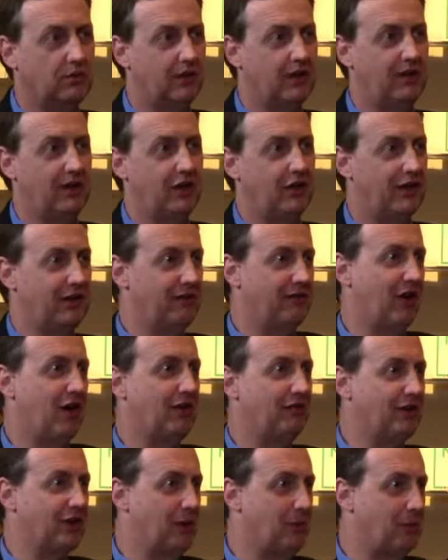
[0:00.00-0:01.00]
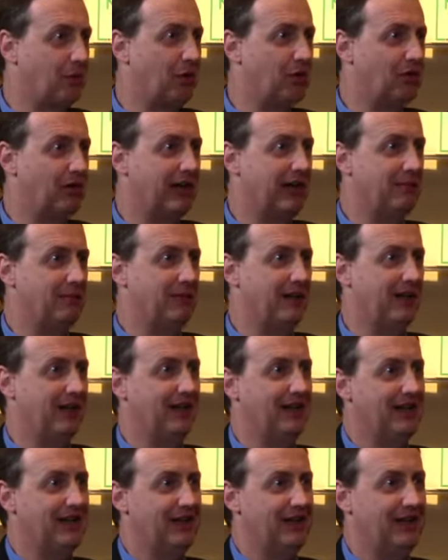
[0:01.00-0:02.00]
You're involved in a program that
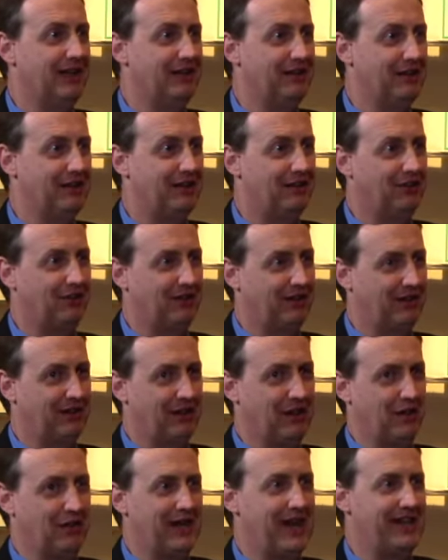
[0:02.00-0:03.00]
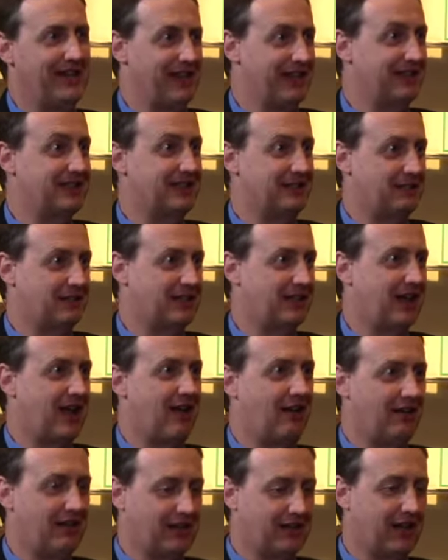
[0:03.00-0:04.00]
is taking
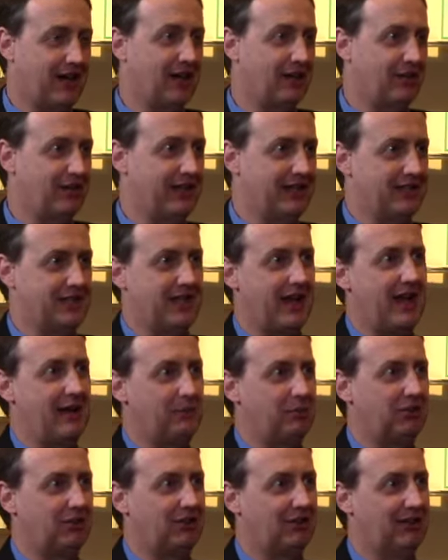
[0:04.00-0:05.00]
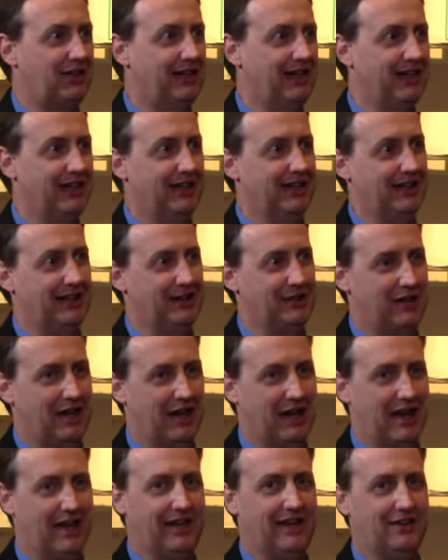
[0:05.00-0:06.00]
solid, concrete steps.
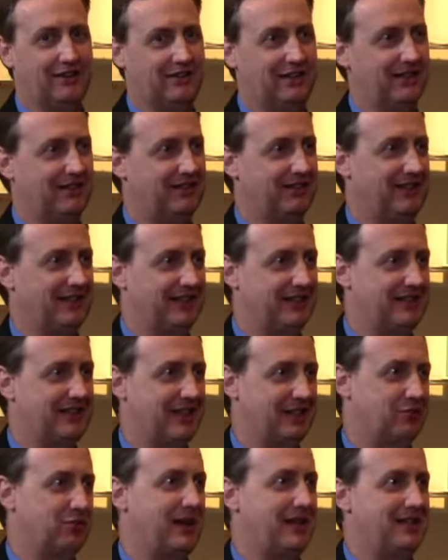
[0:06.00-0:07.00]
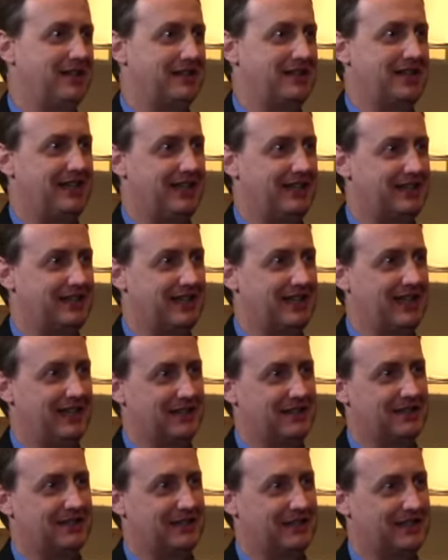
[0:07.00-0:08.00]
I guess that's why the CDC
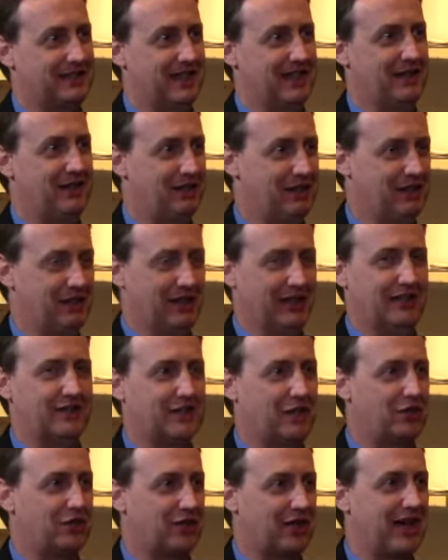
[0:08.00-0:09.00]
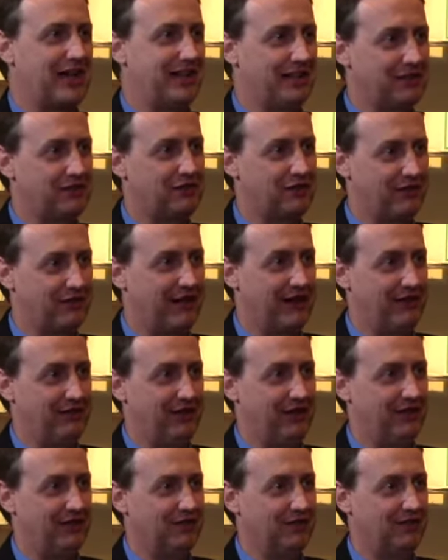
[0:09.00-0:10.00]
has said, let's go try this for
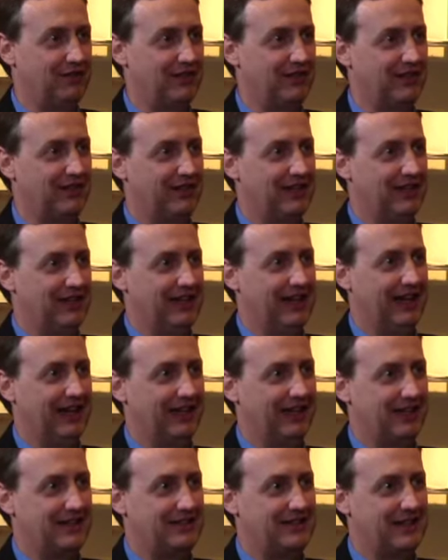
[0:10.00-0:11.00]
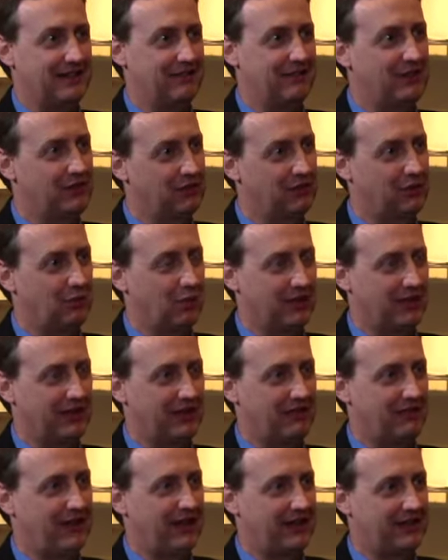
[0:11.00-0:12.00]
5 years and let's see what
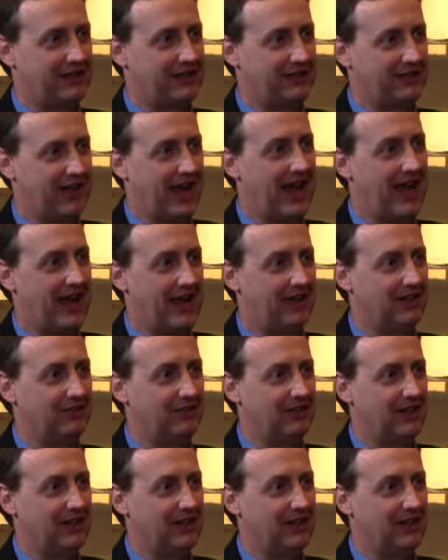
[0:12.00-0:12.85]
the effect this has.